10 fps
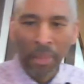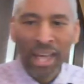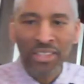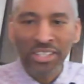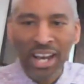
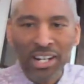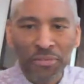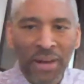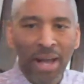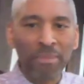And the
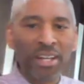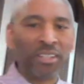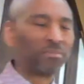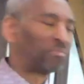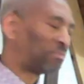Taylor family.
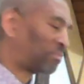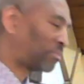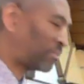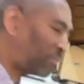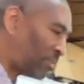
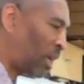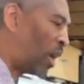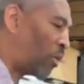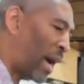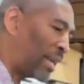
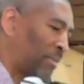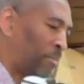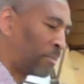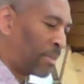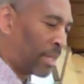All right.
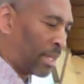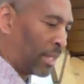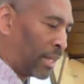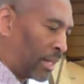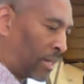
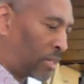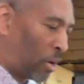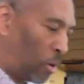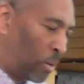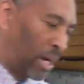
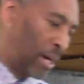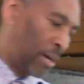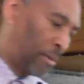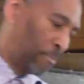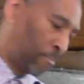So
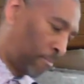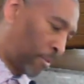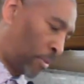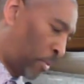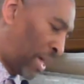uh,
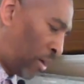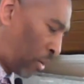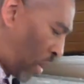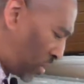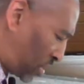
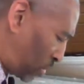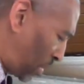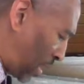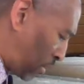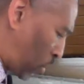without question,
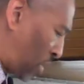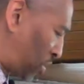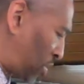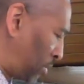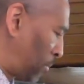without
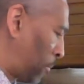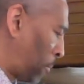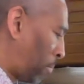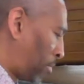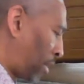question,
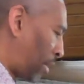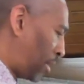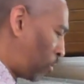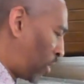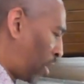
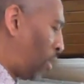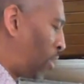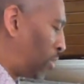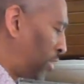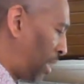uh, we
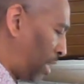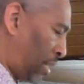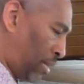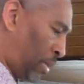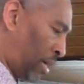all
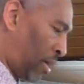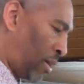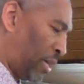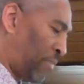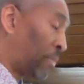need, we
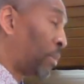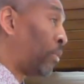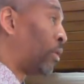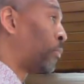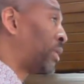all need from the
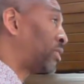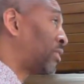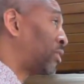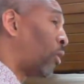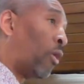pulpit to
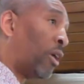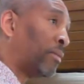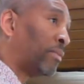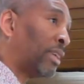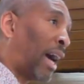the door.
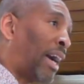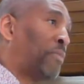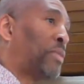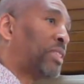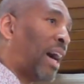I
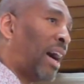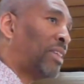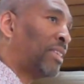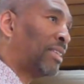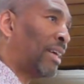
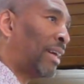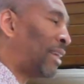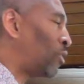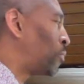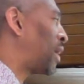emphasize that there
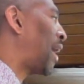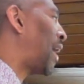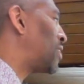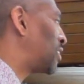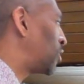ain't no big
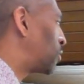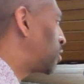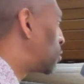eyes and little